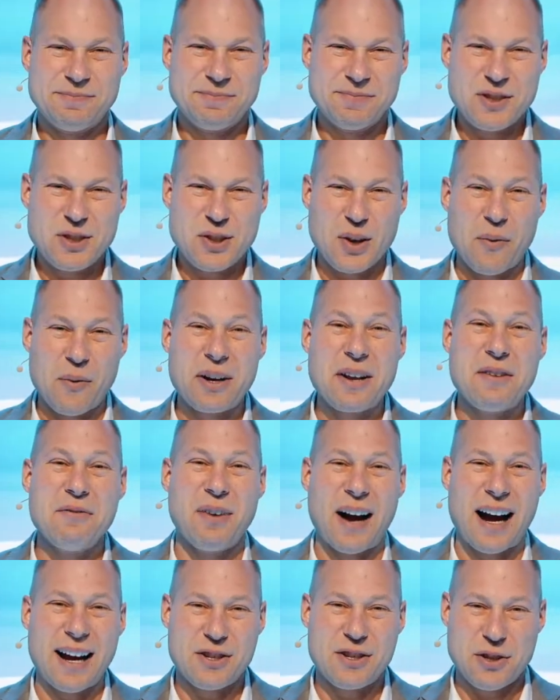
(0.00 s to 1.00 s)
So I'm going to
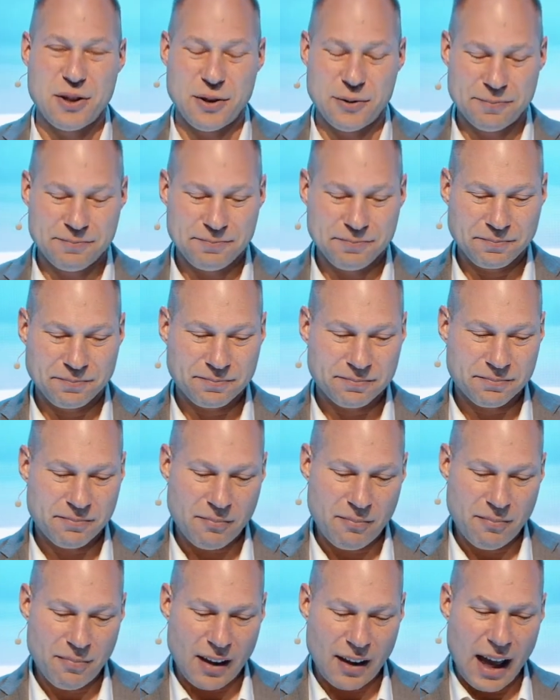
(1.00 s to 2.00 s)
invite you.
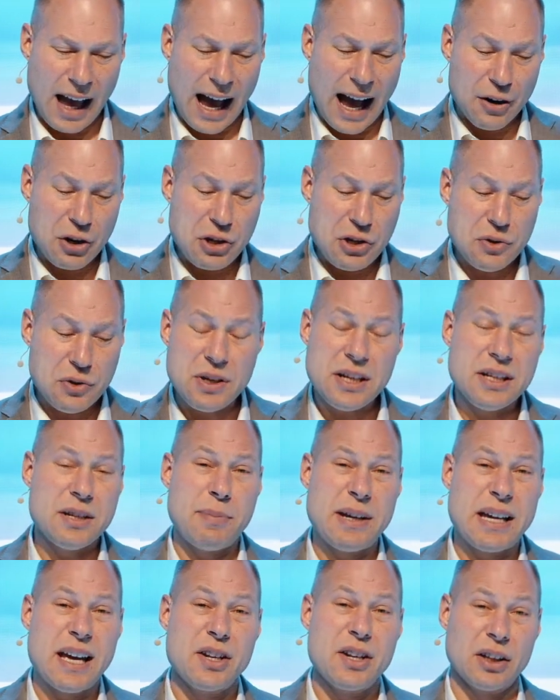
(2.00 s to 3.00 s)
How do you need to
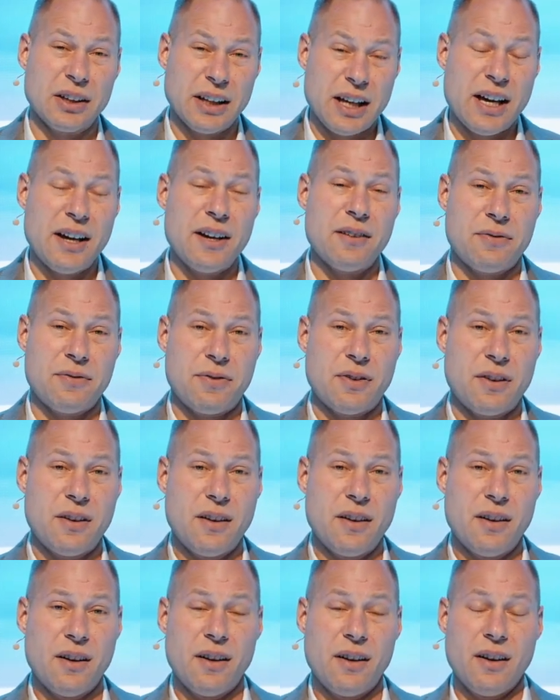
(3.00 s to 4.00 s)
begin to live
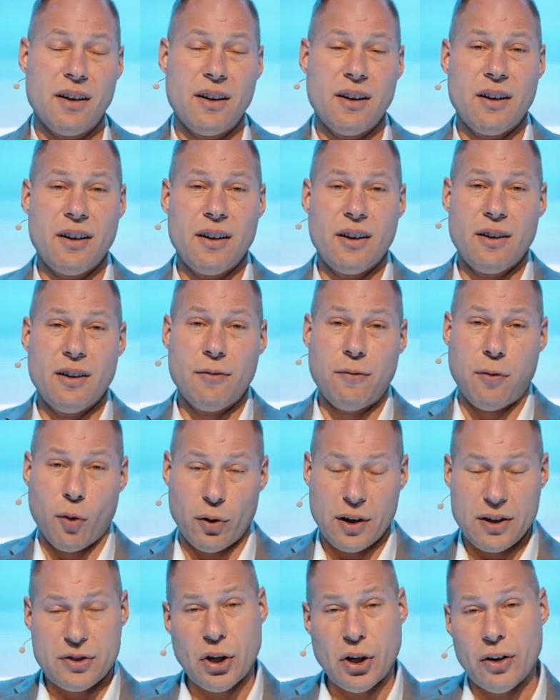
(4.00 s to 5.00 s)

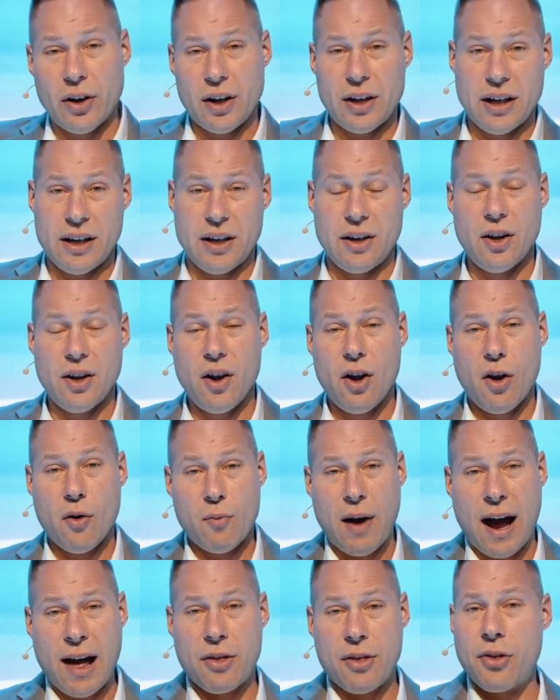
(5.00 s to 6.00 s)
for eternity
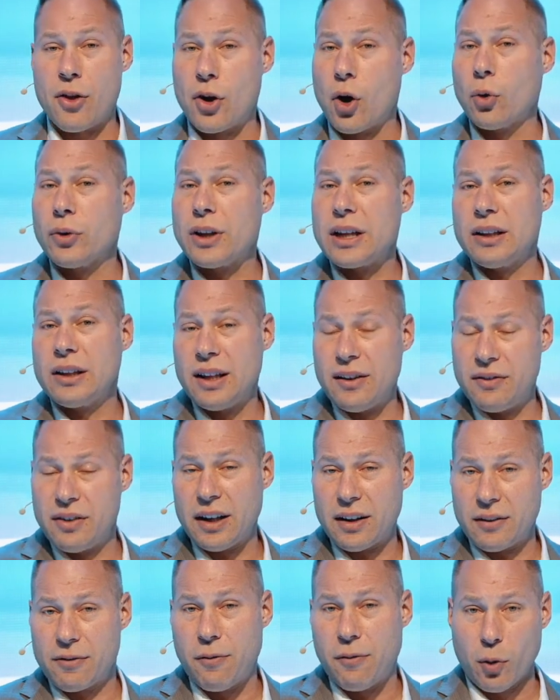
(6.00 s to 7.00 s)
rather than only
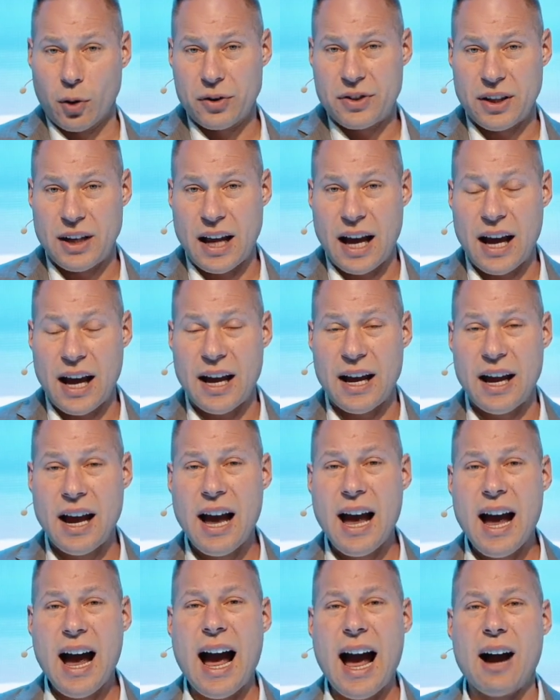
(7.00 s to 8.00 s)
living for today?
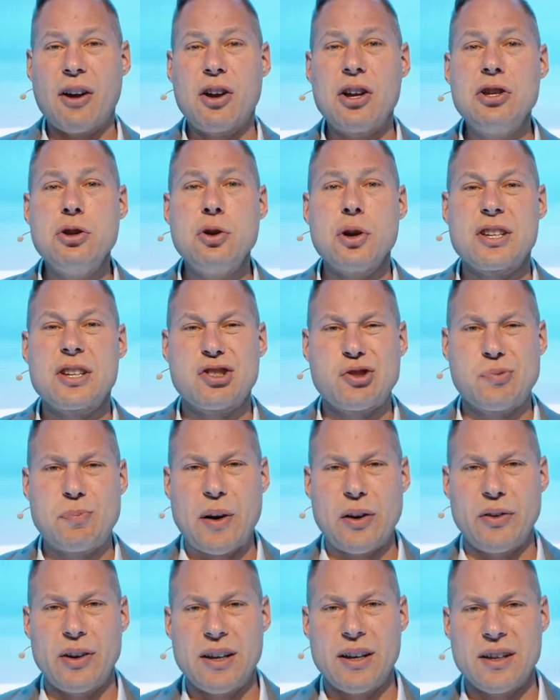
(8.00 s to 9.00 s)
How can you
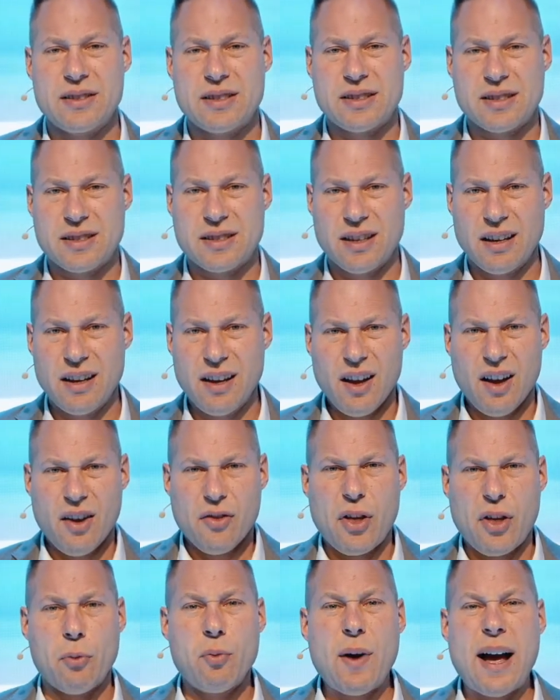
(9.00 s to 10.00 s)
experience
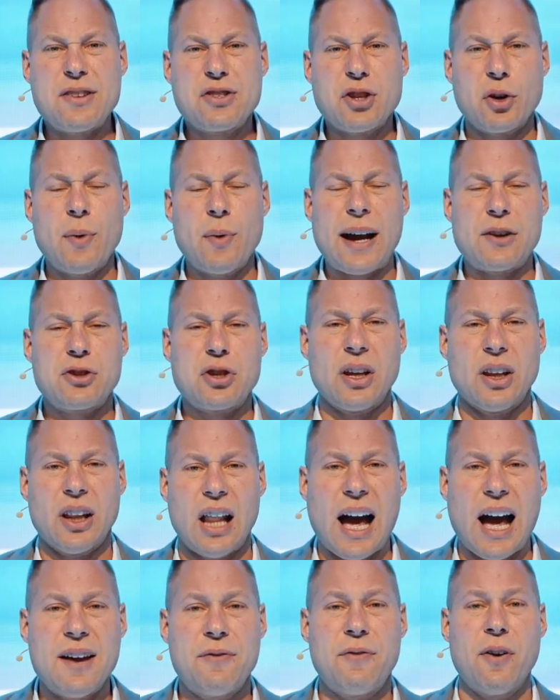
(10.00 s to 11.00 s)
the resurrection
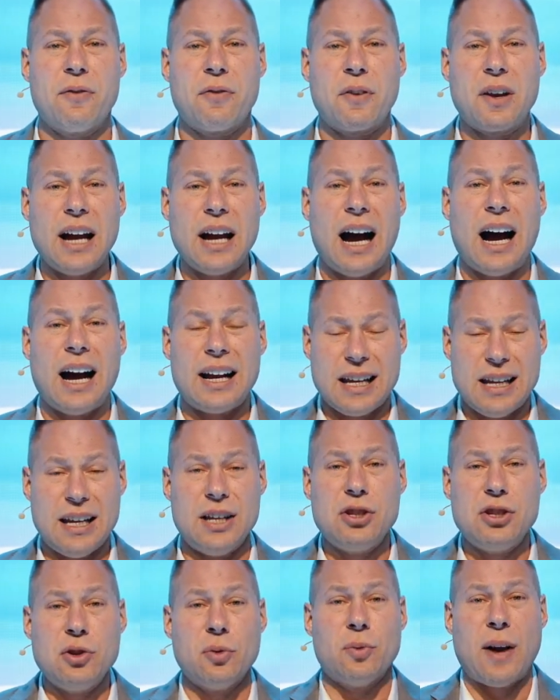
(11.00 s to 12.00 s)
life of God in you